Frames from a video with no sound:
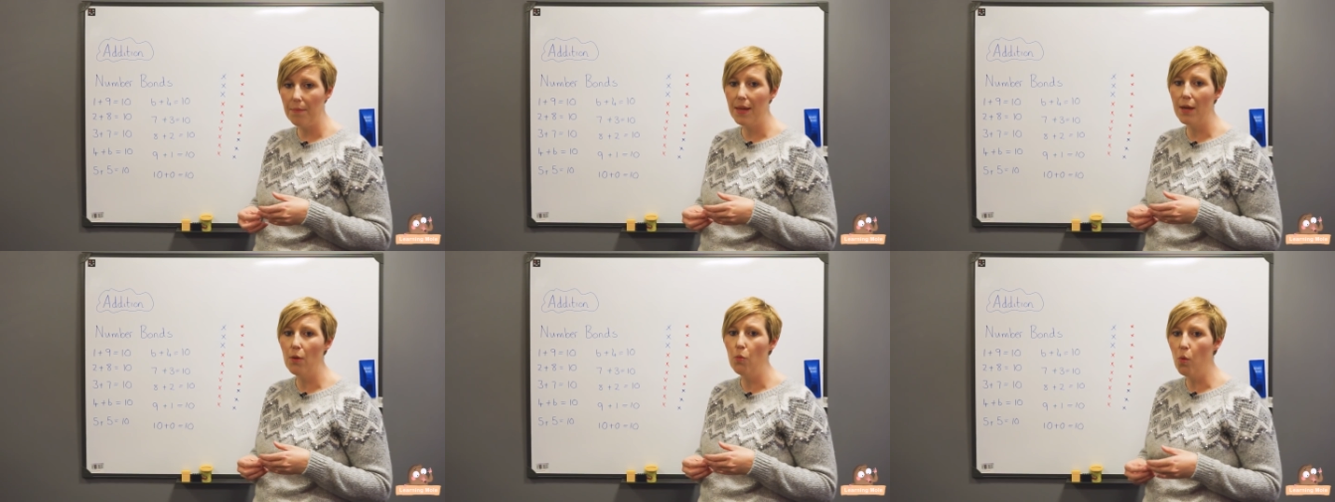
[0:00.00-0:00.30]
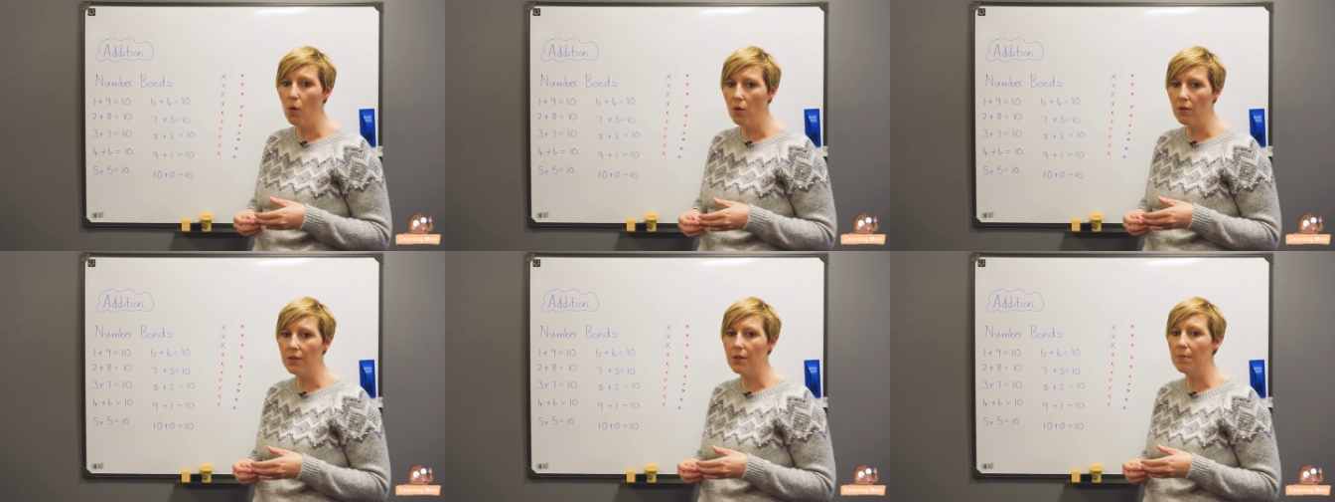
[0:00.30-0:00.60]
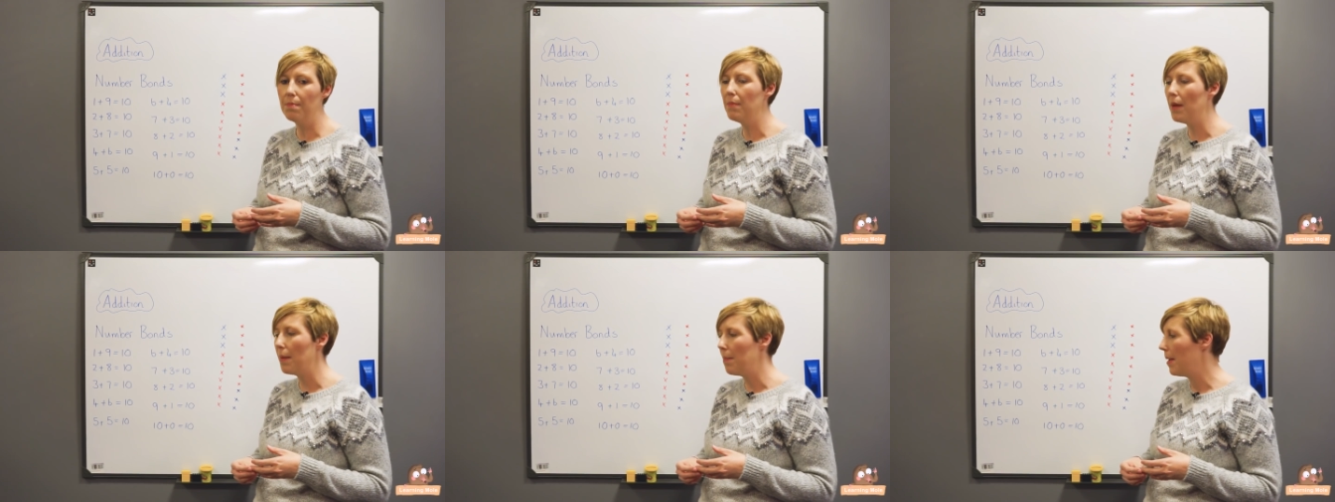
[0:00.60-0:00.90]
They won't,
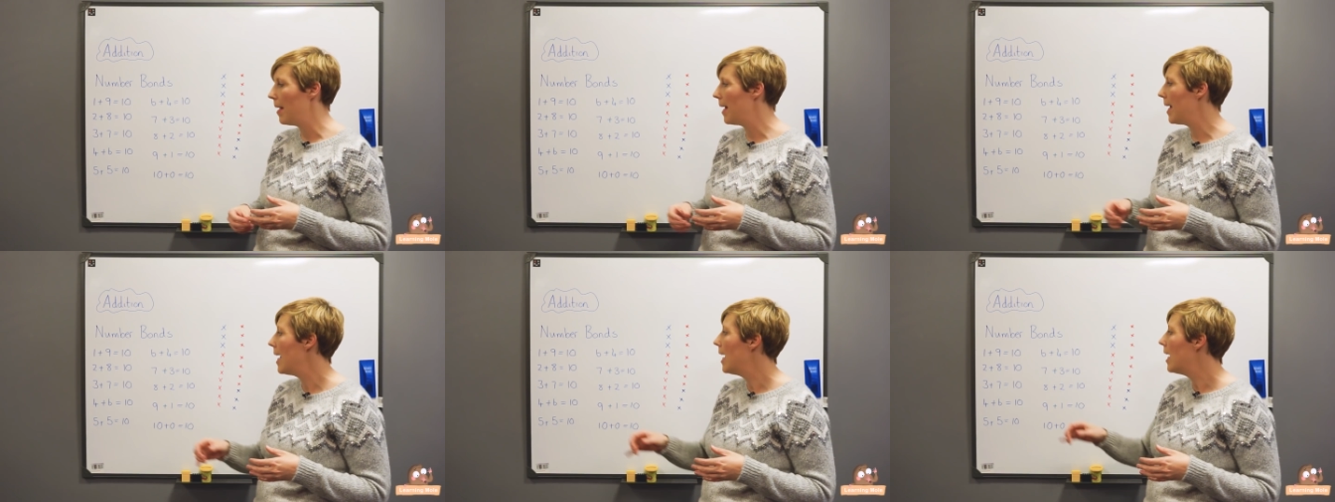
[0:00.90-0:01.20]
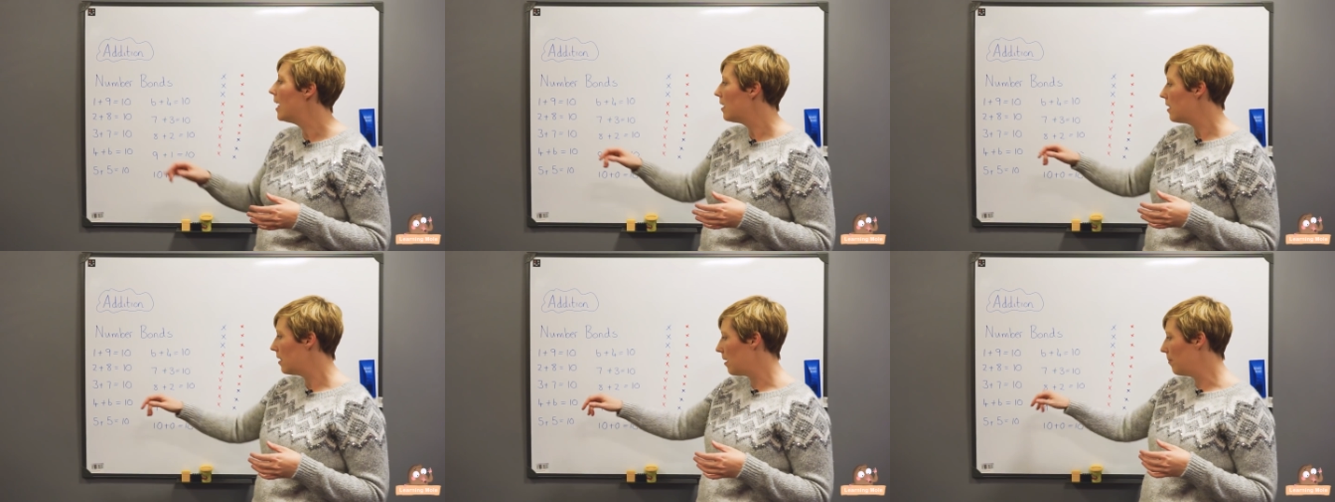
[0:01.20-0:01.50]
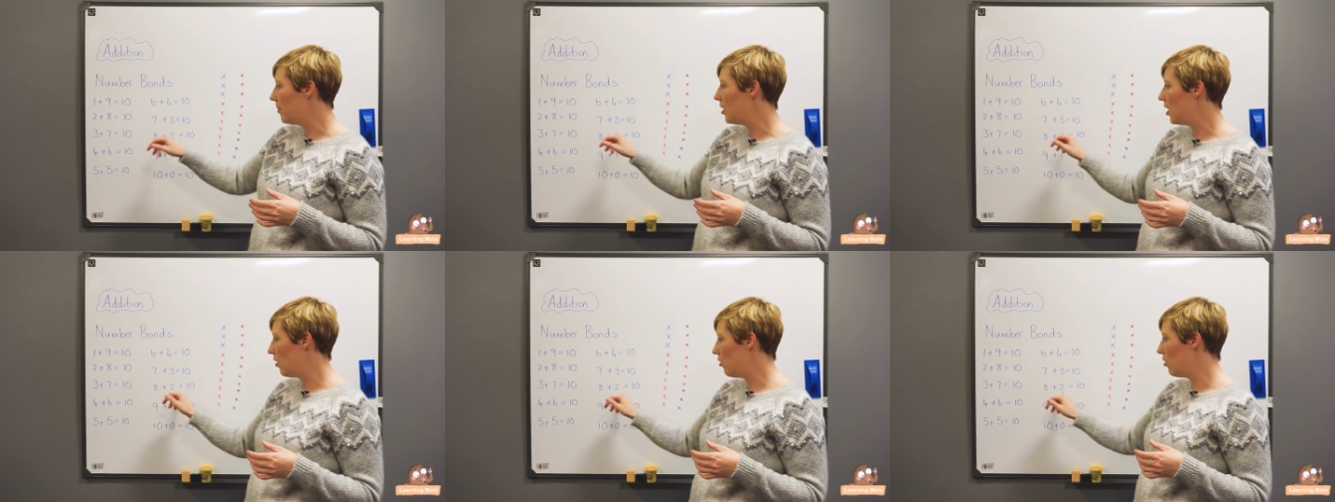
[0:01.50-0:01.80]
maybe
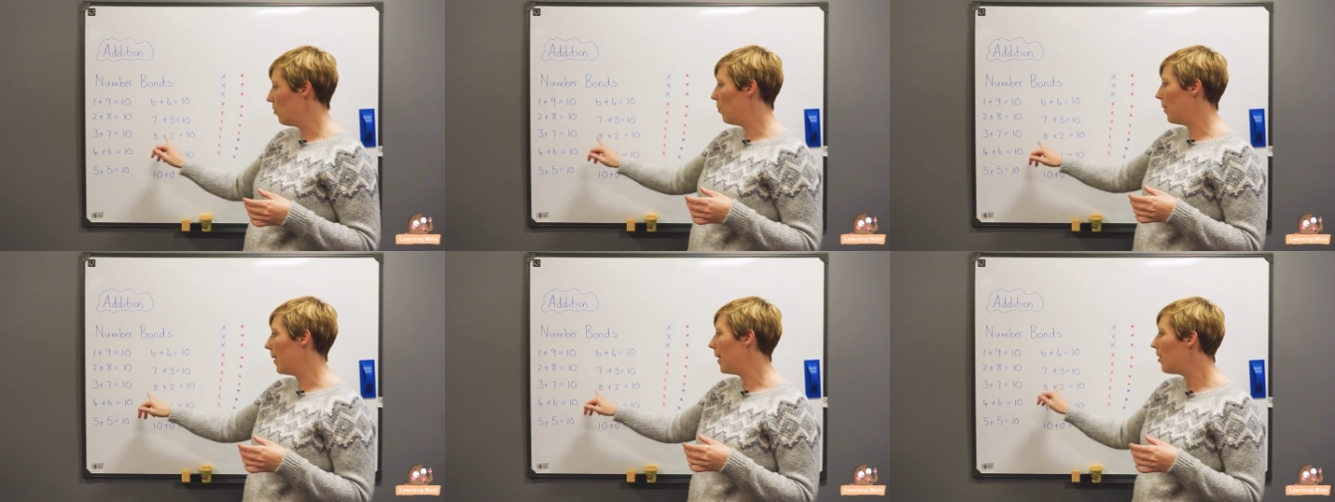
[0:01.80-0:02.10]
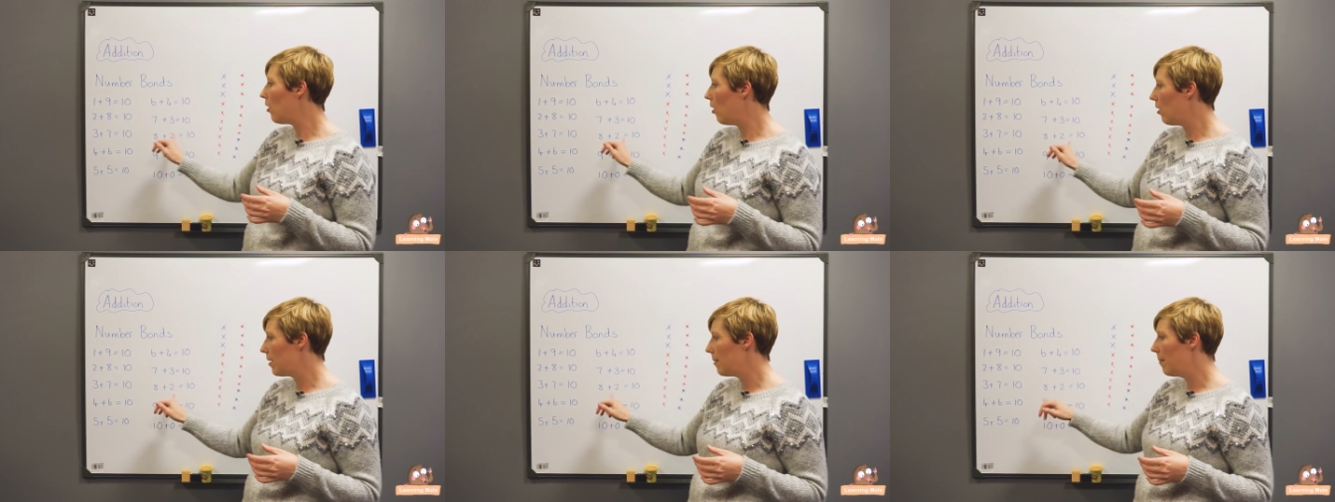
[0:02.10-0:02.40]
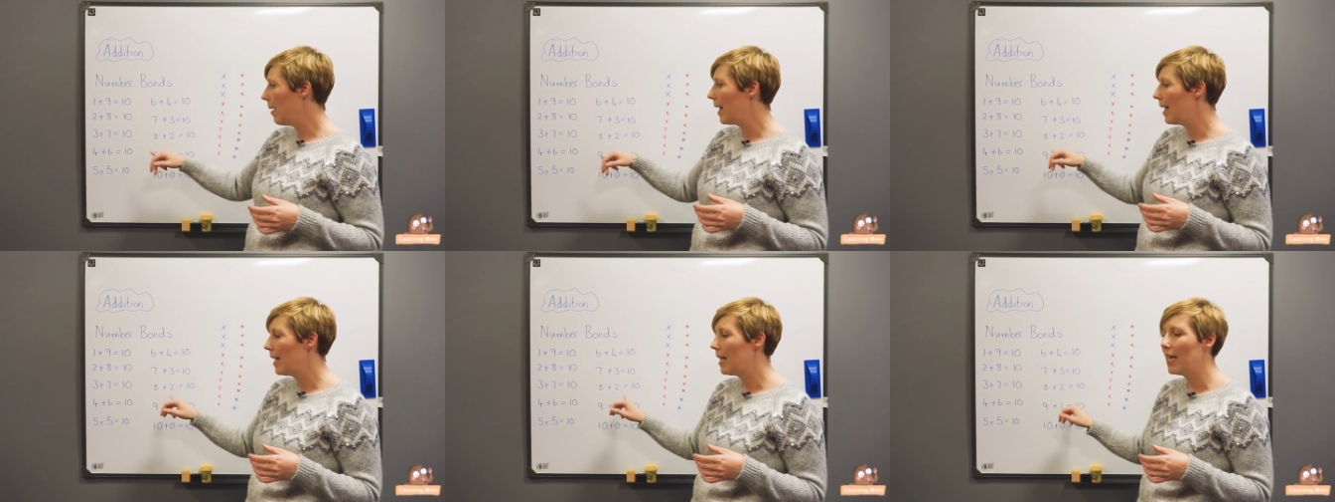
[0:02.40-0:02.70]
some children will
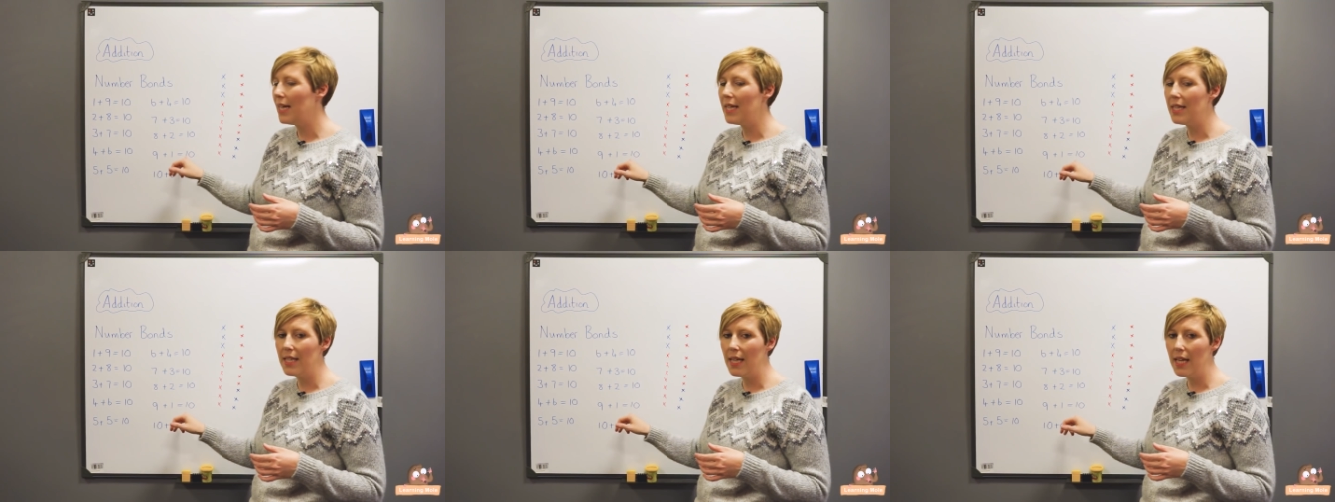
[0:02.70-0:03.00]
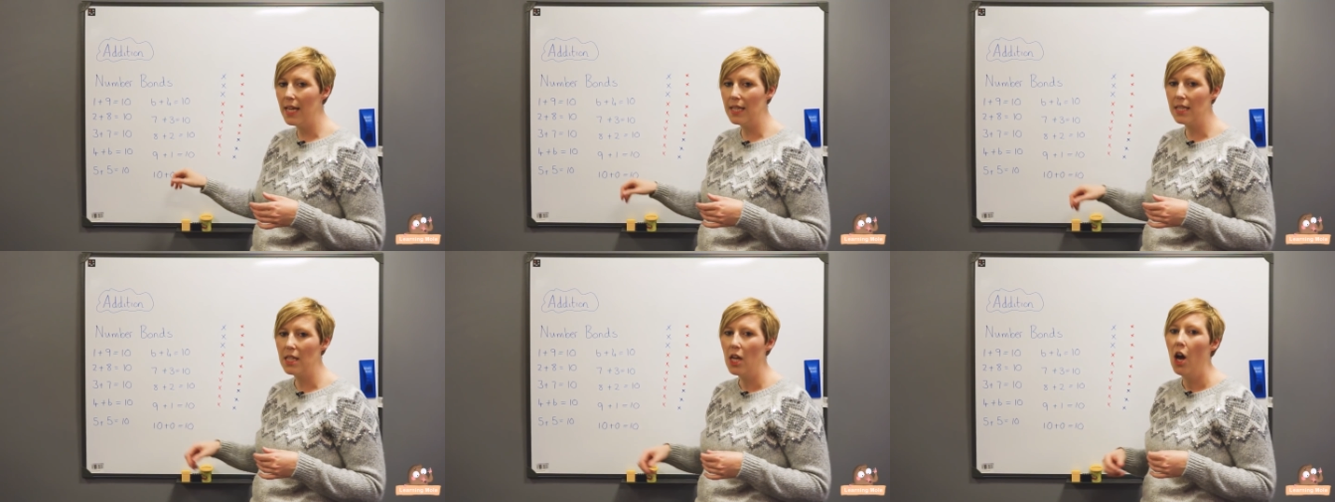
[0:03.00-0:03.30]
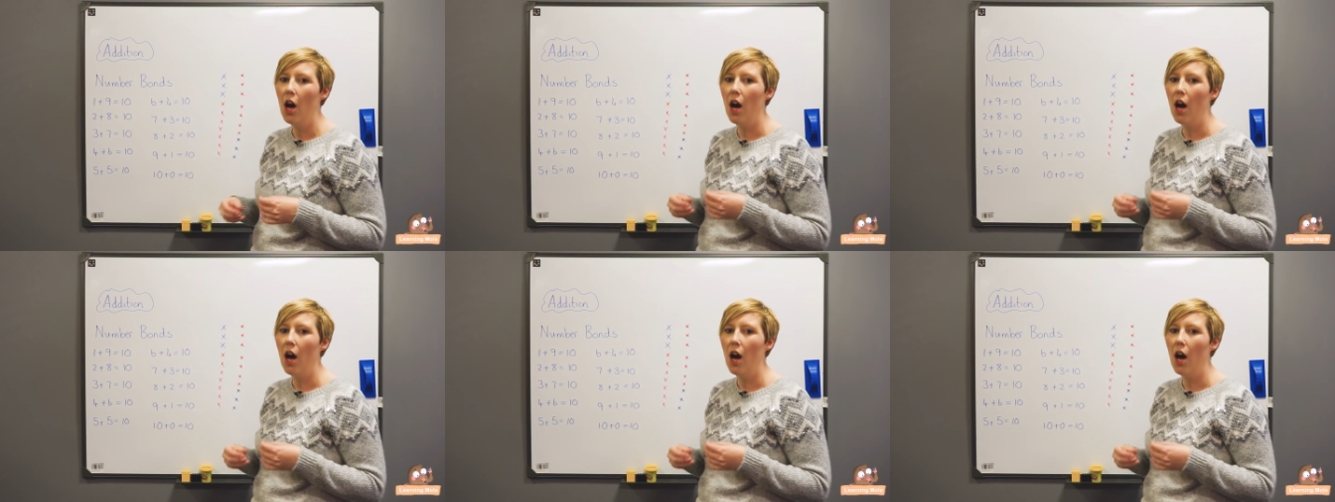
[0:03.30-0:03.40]
automatically see it,